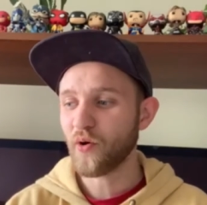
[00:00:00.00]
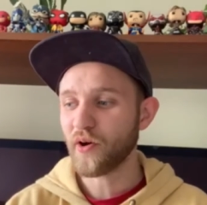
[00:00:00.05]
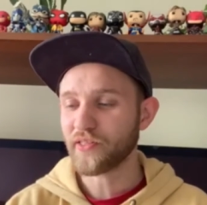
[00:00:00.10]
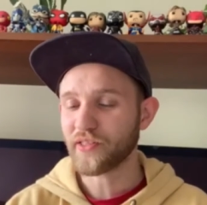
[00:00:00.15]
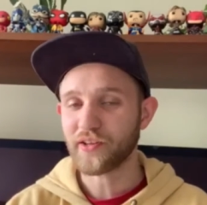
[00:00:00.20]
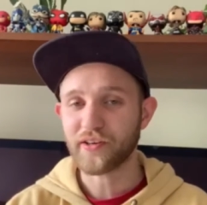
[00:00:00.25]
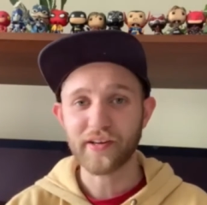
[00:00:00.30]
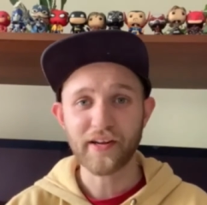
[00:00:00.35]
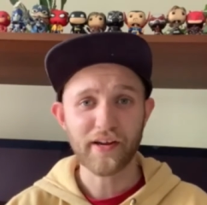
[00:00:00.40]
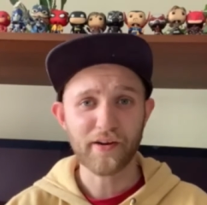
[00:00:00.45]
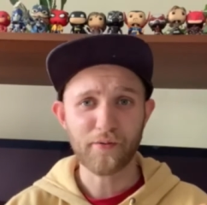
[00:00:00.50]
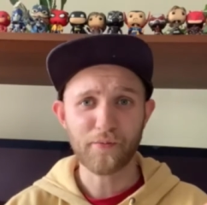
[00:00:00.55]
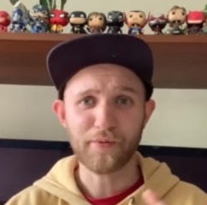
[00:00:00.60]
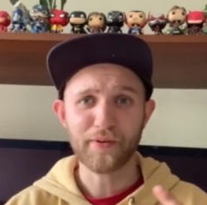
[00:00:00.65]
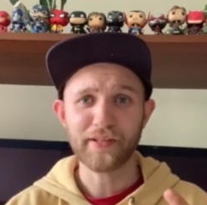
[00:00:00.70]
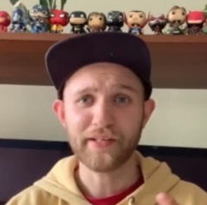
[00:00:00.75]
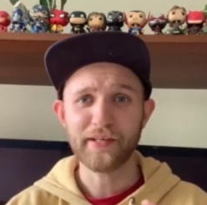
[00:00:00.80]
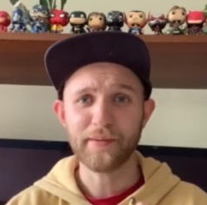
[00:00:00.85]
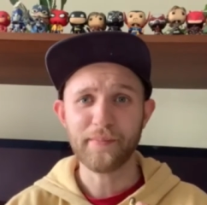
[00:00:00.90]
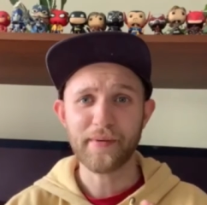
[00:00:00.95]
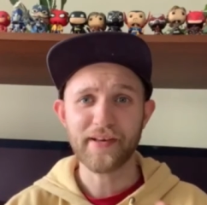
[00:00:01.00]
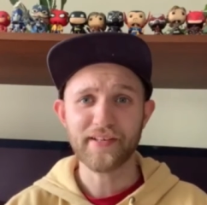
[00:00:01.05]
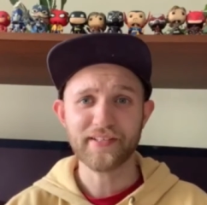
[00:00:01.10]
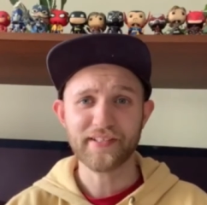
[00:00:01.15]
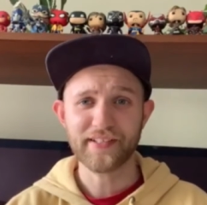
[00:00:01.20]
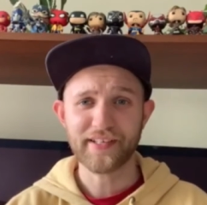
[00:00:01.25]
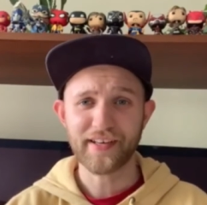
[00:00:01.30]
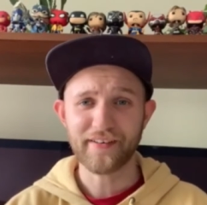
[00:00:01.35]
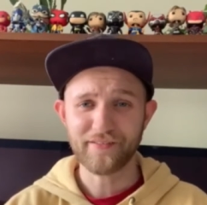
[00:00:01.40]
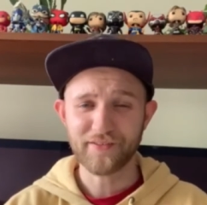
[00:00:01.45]
I thought it had a really
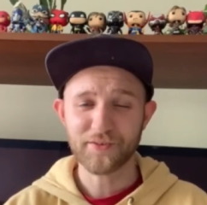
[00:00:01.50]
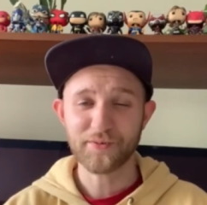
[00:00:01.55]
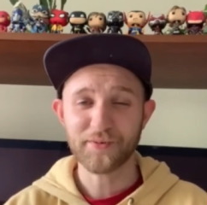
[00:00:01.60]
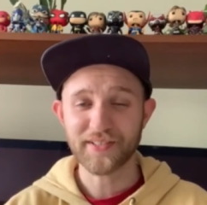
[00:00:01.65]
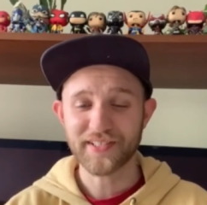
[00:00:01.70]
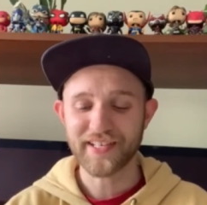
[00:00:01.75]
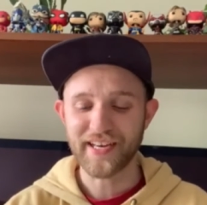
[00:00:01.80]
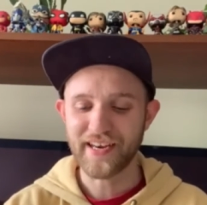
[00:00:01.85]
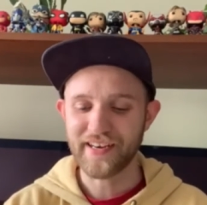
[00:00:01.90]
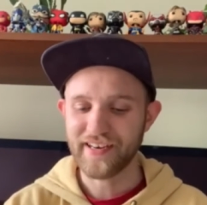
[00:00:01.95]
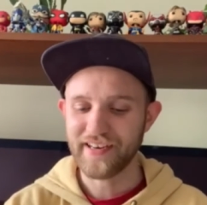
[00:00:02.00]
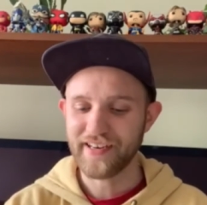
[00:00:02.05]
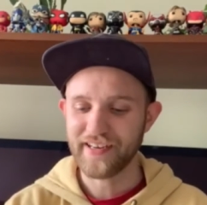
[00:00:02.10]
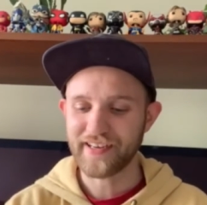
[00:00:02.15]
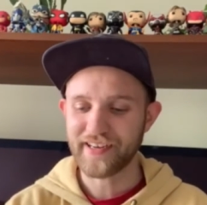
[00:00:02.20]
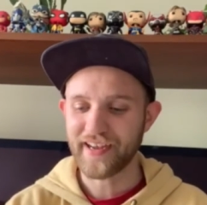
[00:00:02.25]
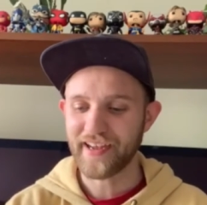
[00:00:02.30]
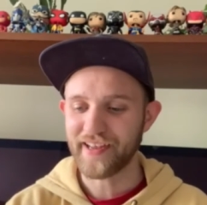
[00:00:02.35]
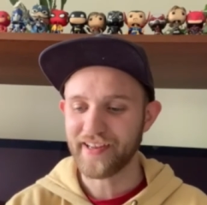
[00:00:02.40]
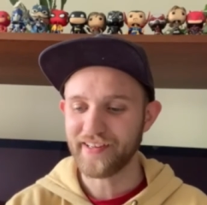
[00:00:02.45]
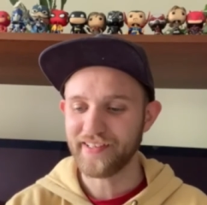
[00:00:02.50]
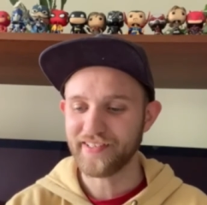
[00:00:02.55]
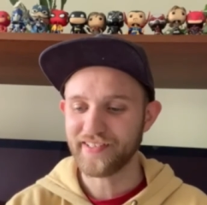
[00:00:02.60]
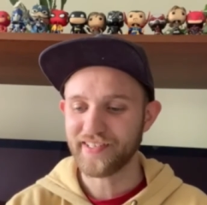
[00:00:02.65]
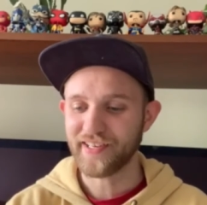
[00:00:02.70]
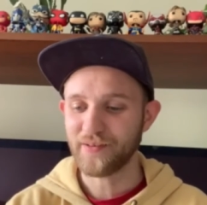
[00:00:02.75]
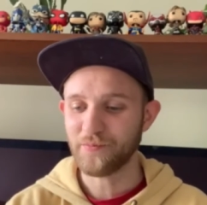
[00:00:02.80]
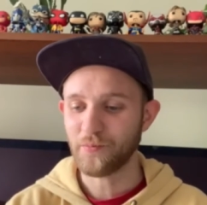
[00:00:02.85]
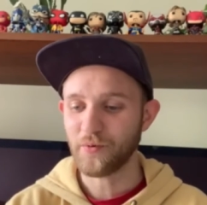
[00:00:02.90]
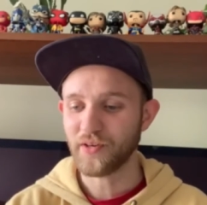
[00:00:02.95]
amazing kind of twist ending, and
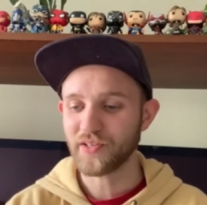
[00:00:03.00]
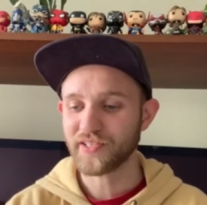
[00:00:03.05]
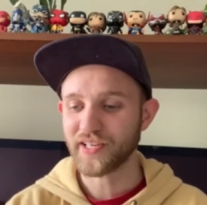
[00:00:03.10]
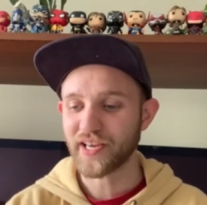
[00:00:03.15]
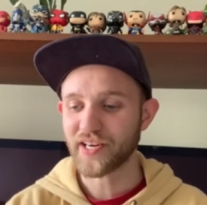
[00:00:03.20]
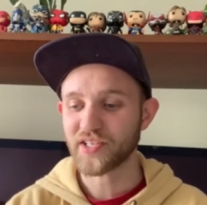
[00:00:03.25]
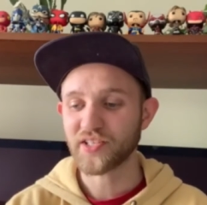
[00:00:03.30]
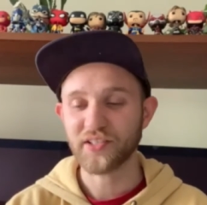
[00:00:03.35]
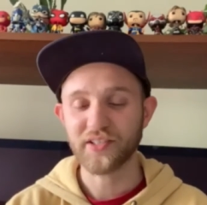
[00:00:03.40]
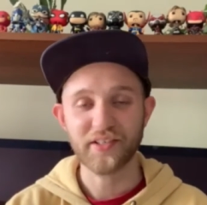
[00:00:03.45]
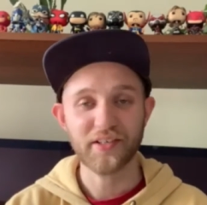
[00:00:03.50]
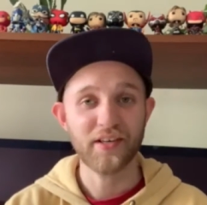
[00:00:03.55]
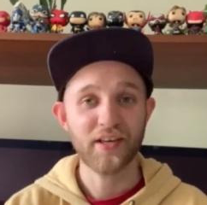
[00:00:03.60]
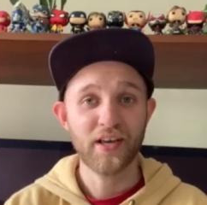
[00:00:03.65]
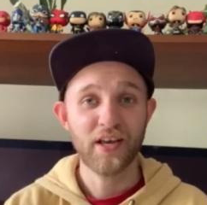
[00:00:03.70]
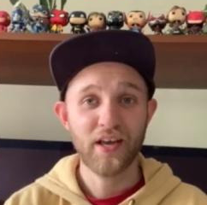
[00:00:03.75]
it was actually,